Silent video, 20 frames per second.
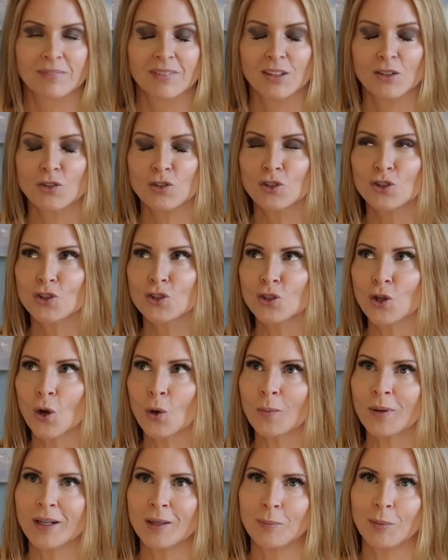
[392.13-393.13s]
There's
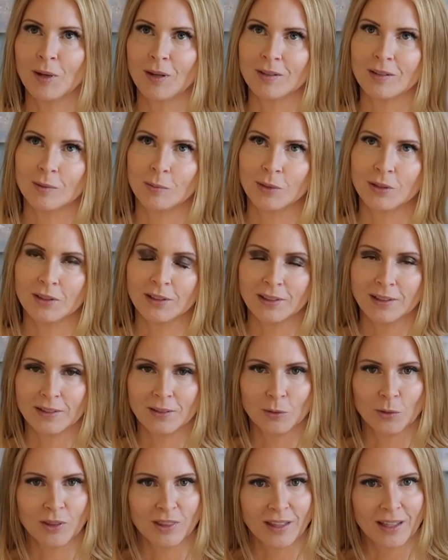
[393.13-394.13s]
so many
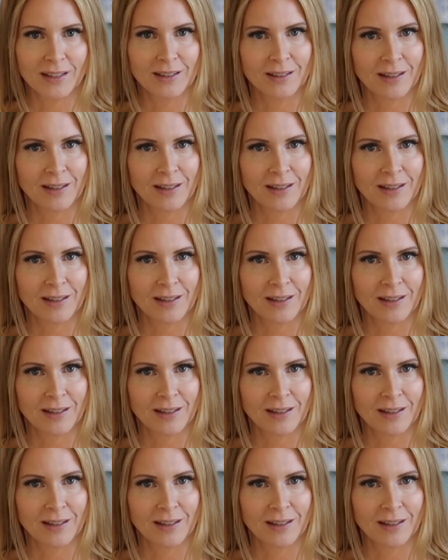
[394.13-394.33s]
possibilities with that